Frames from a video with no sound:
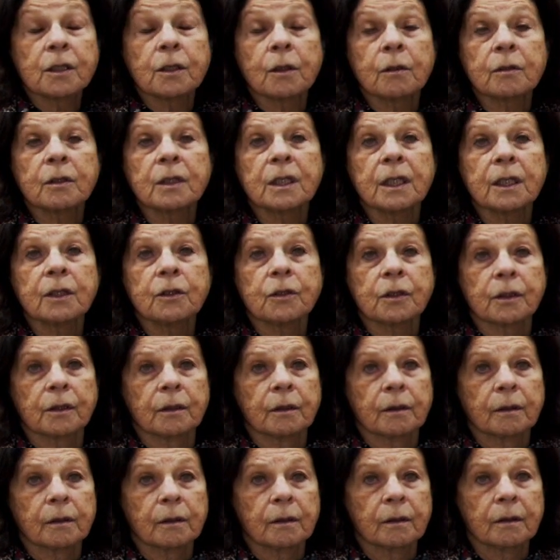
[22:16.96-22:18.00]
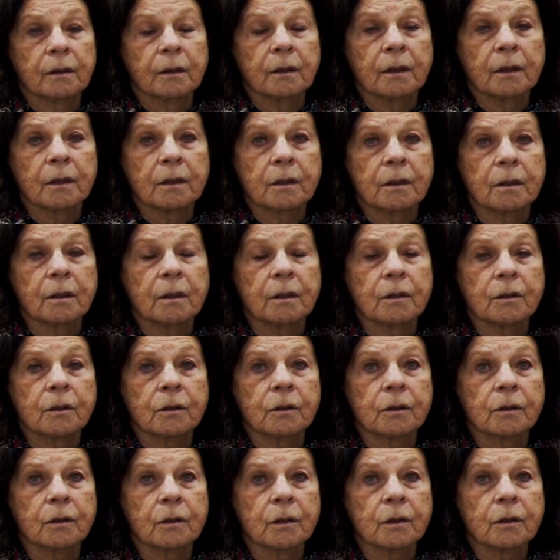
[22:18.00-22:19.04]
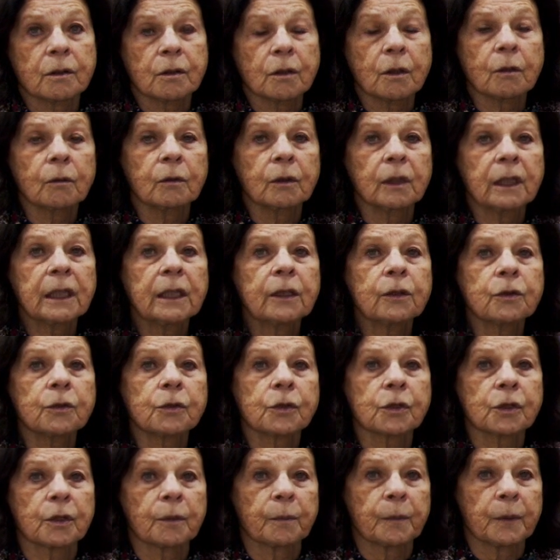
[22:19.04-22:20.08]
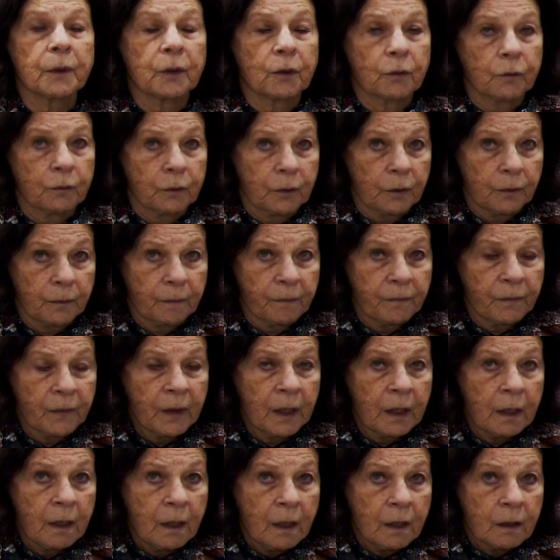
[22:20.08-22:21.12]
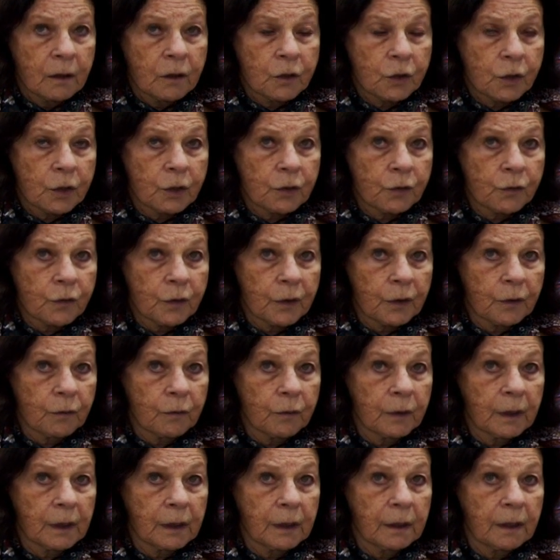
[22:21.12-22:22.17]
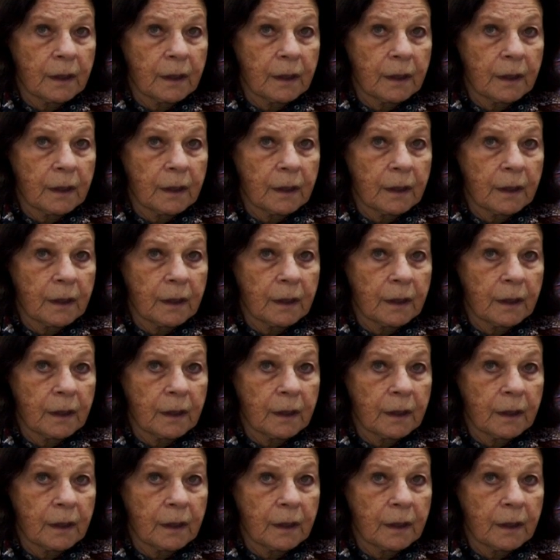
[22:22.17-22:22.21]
no teacher. There's no leadership in the room. The children are really